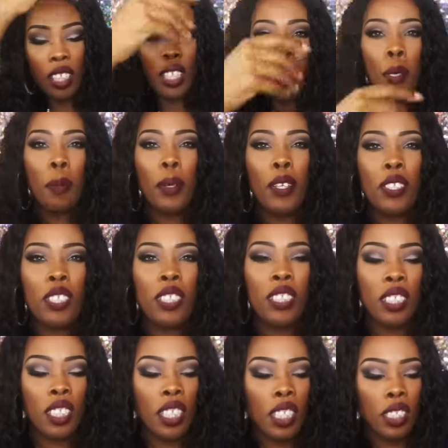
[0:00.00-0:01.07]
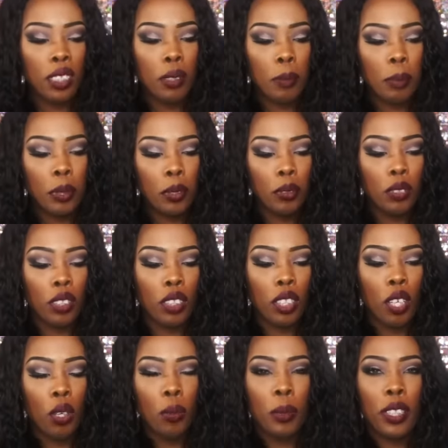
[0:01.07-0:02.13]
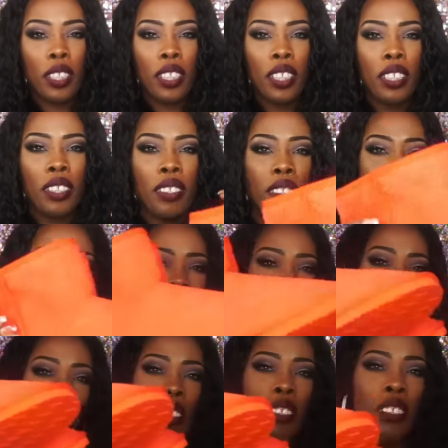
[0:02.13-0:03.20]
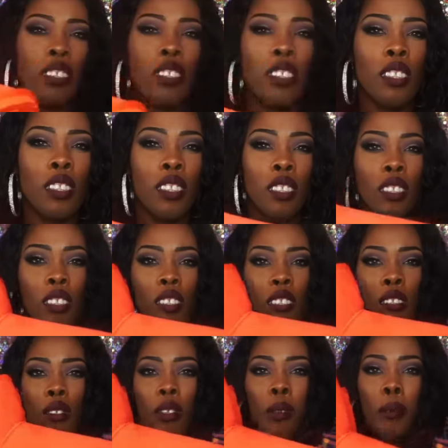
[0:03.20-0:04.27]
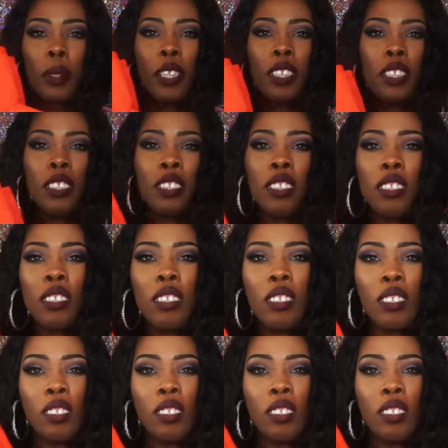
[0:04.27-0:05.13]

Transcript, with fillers: And I purchased these boots to go with it, so it matches.